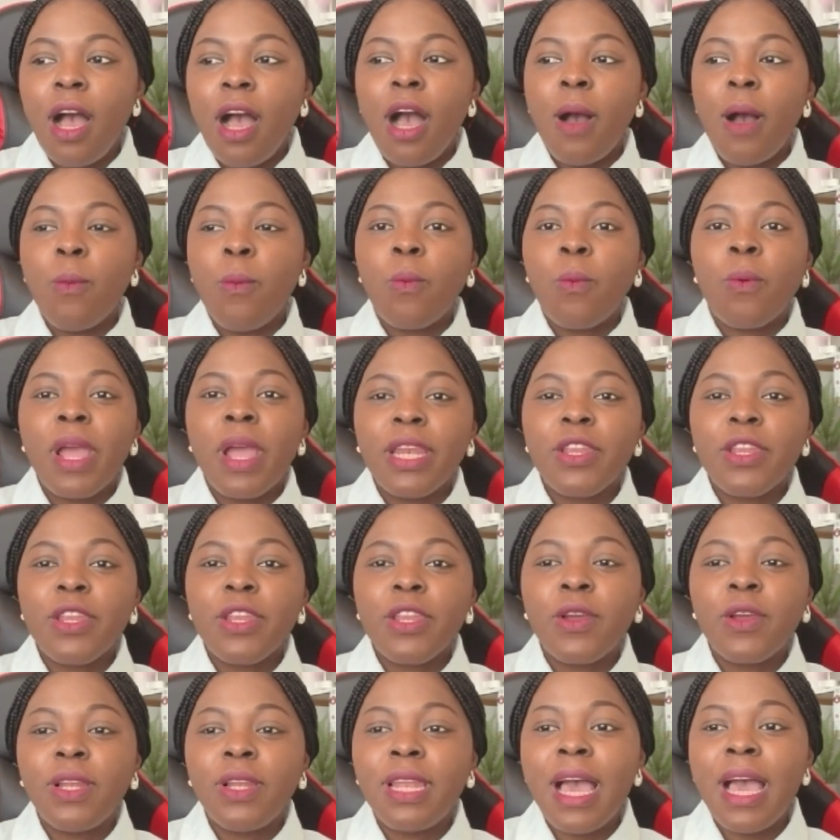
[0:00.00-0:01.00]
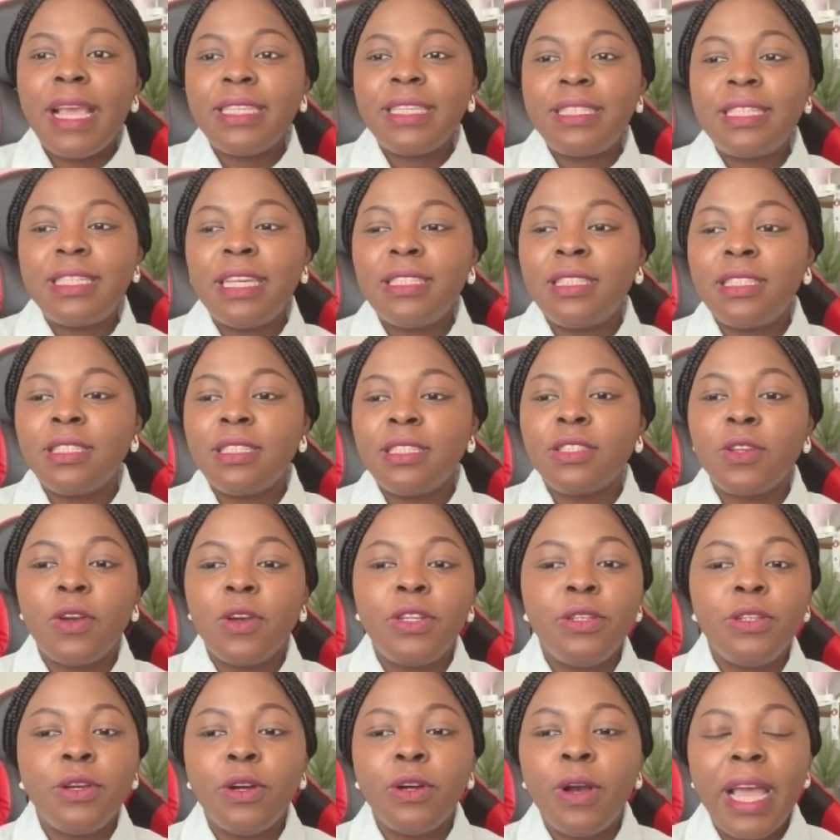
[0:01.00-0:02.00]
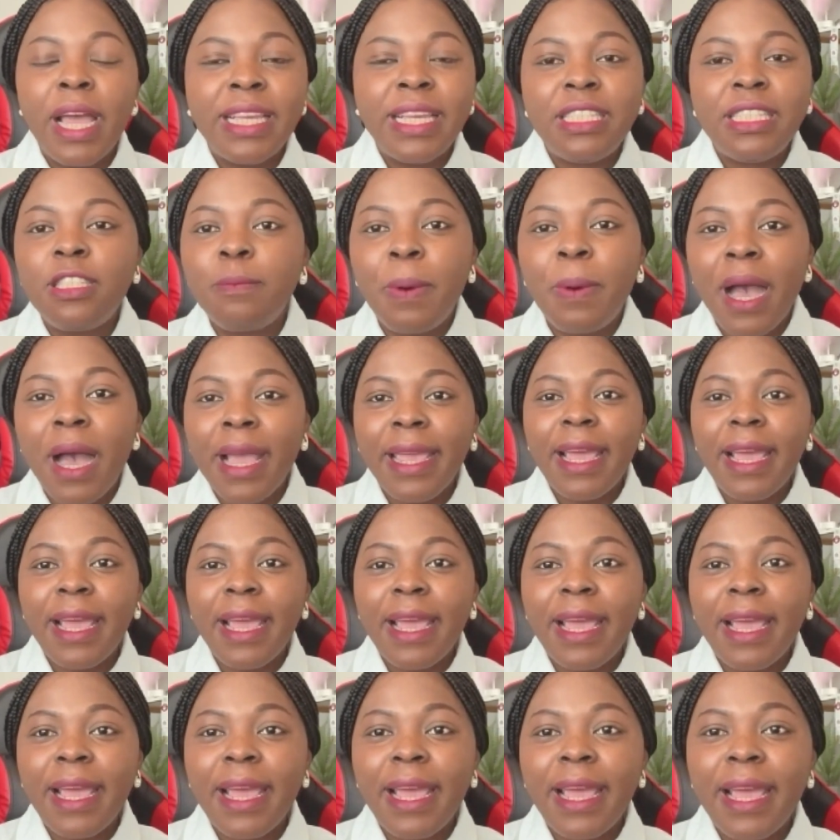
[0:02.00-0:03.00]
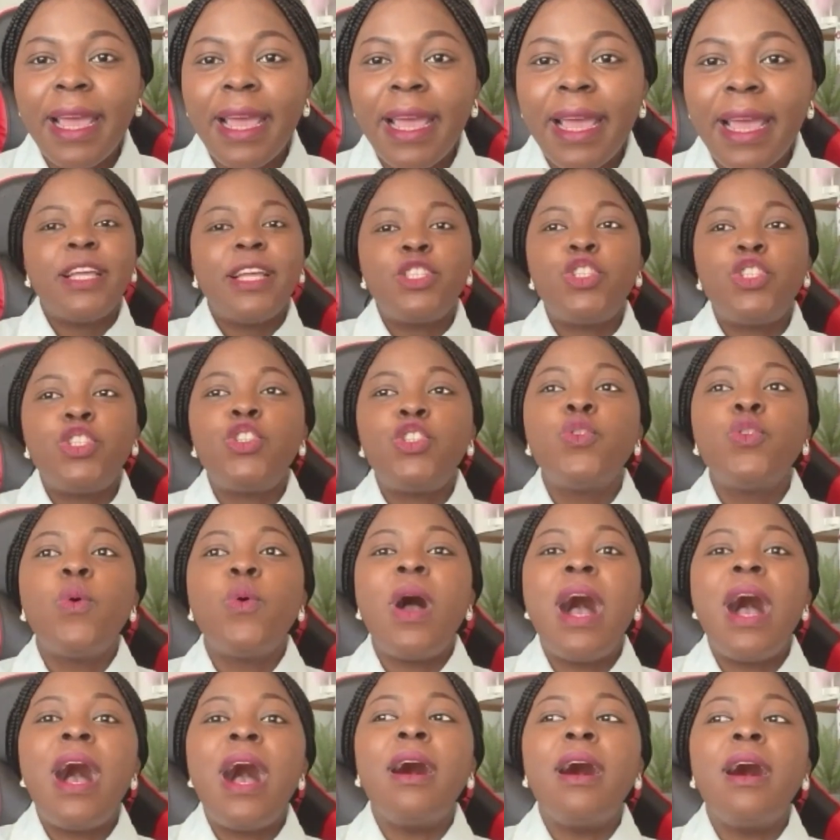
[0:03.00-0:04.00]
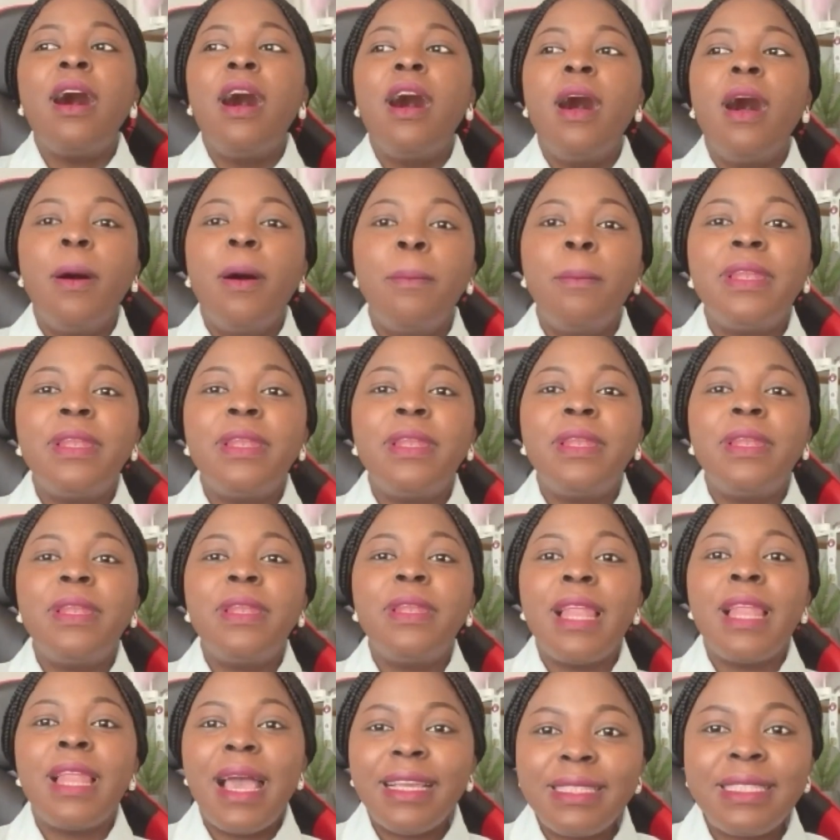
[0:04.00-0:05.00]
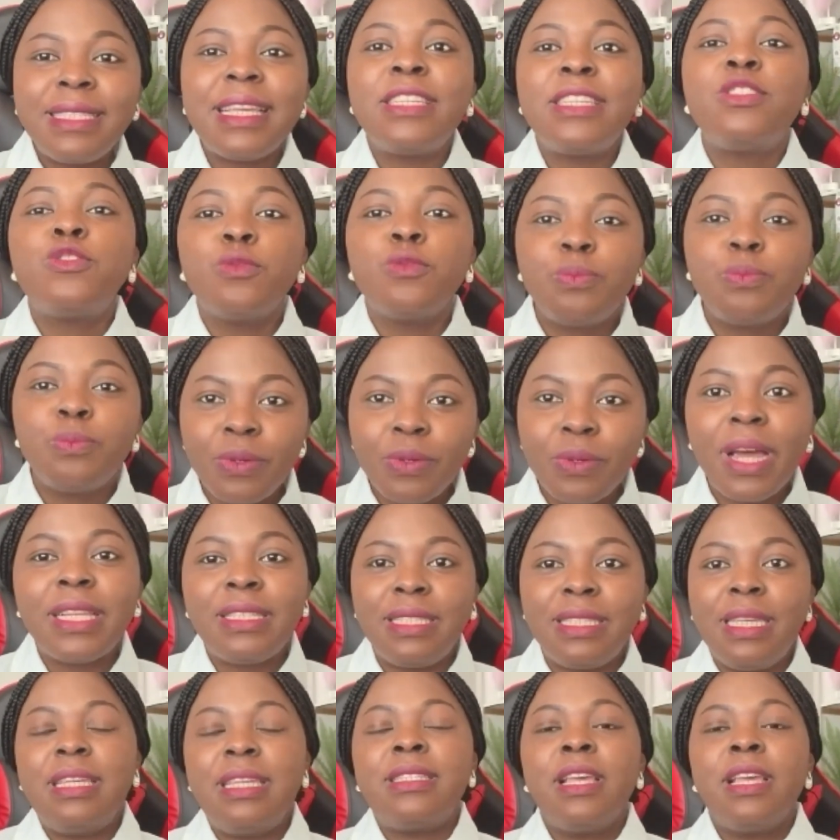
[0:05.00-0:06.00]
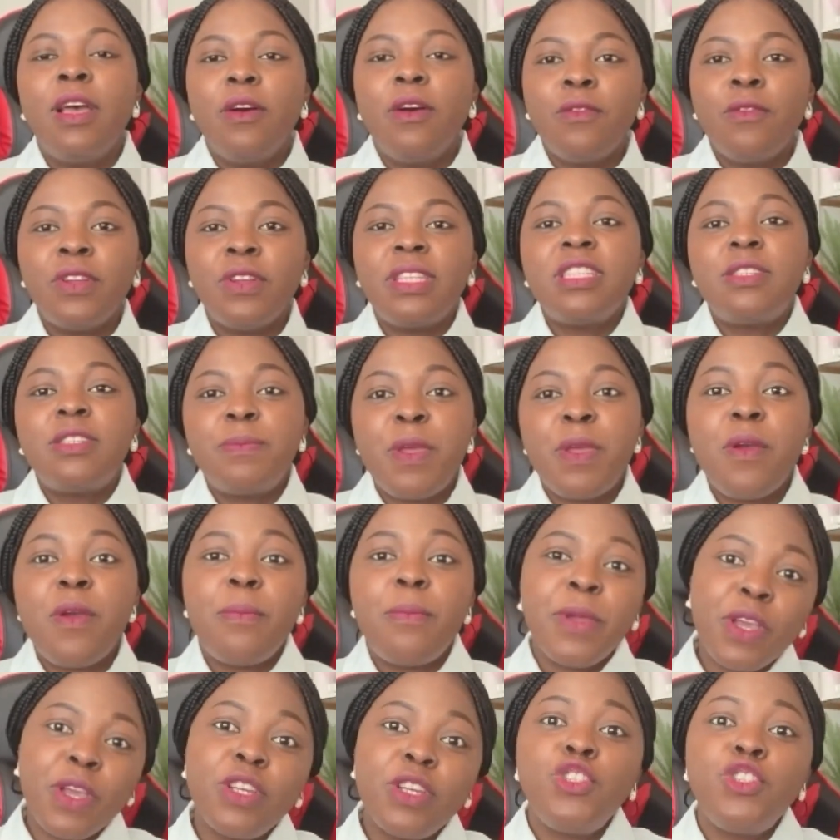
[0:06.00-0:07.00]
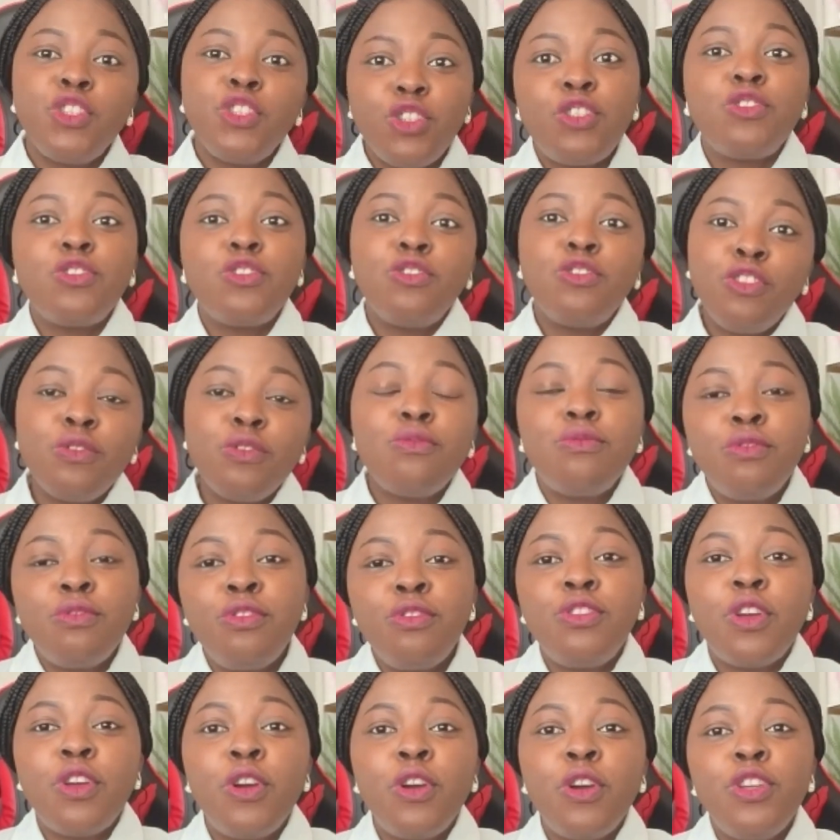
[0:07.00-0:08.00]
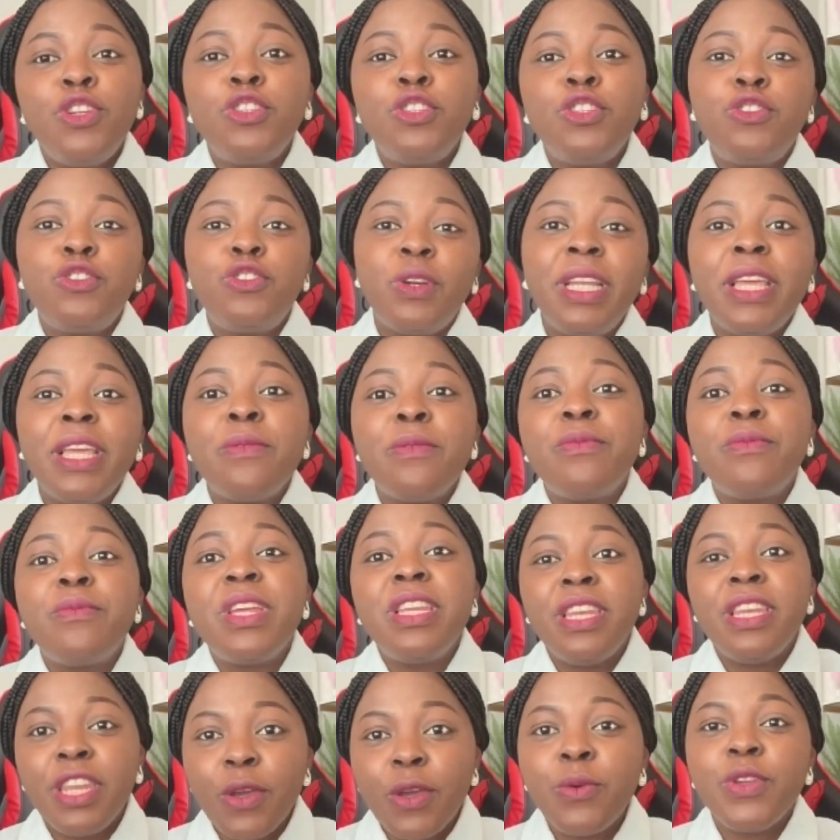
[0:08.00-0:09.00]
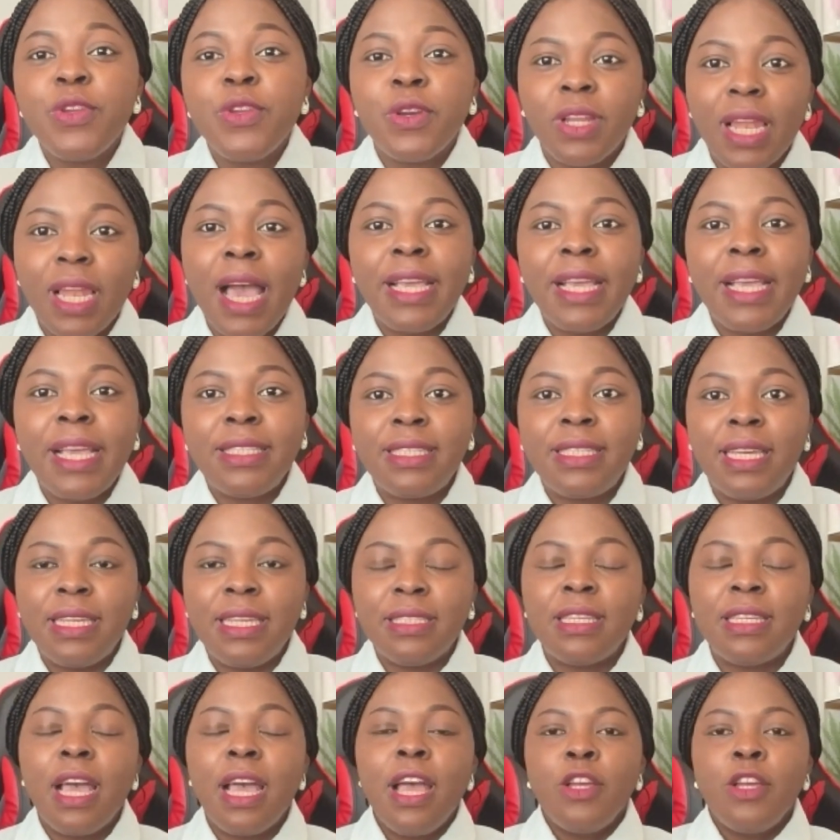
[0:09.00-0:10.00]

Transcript: when your license is going to expire, and that you are licensed to practice for this period, because usually renew your license.